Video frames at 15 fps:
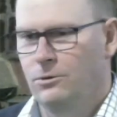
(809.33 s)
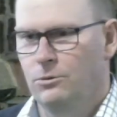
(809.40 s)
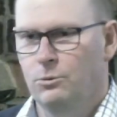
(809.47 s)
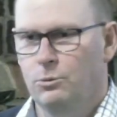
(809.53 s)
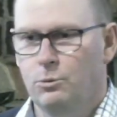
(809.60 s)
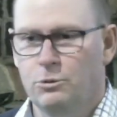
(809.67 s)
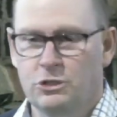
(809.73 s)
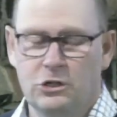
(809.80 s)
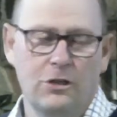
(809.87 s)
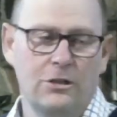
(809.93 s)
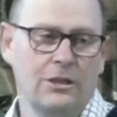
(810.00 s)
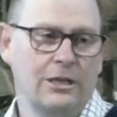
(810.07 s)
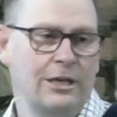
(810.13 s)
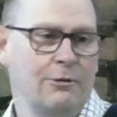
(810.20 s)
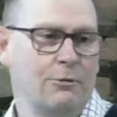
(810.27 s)
Well,
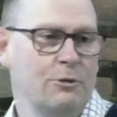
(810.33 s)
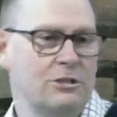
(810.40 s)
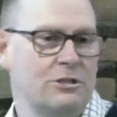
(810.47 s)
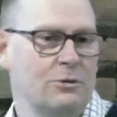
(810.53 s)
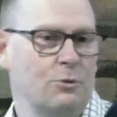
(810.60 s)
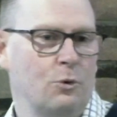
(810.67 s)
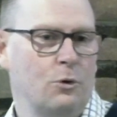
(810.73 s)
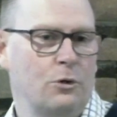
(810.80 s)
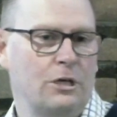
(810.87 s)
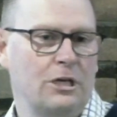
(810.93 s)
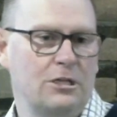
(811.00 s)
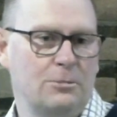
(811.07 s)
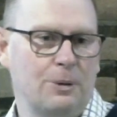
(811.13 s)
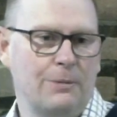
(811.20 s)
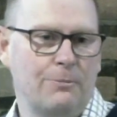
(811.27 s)
certainly he wants to warn
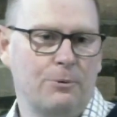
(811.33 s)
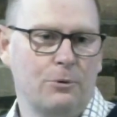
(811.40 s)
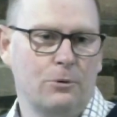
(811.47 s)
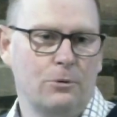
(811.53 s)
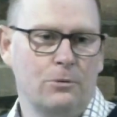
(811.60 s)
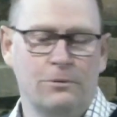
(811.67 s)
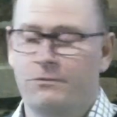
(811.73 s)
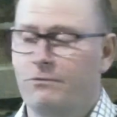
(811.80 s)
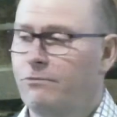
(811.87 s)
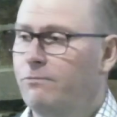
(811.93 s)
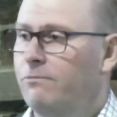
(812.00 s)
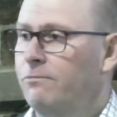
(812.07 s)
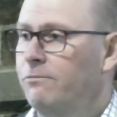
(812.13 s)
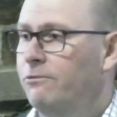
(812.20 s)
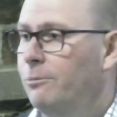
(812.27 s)
his people
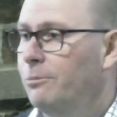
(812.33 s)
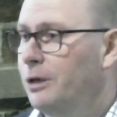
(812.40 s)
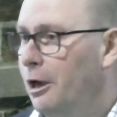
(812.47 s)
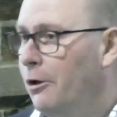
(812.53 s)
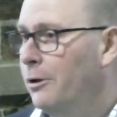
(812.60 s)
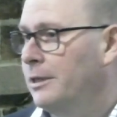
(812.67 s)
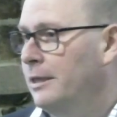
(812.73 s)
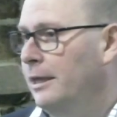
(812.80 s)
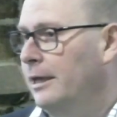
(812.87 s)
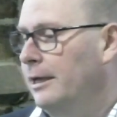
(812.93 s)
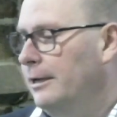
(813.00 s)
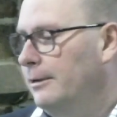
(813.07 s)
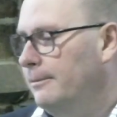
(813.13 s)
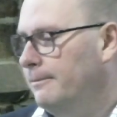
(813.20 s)
from going there,